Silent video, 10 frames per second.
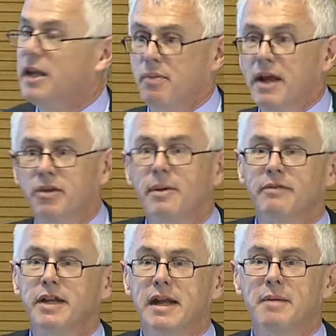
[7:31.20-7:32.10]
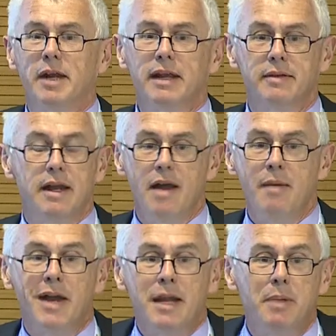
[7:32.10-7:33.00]
they run through every 10 minutes, and
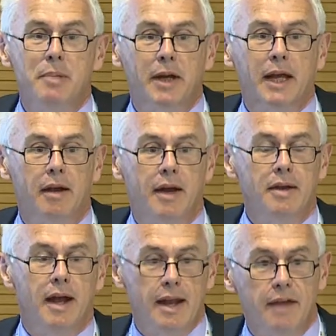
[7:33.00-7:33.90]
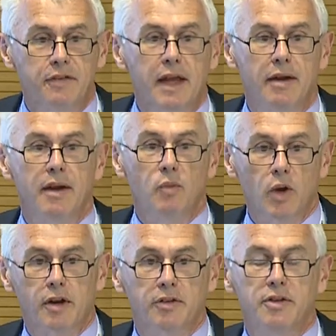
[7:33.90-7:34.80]
not many people get on. Enough get on.
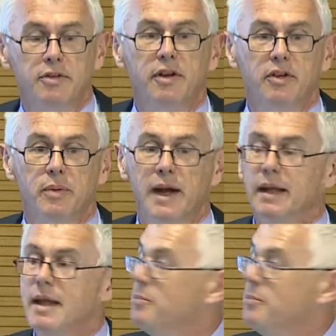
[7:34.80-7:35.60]
Workers use it as well,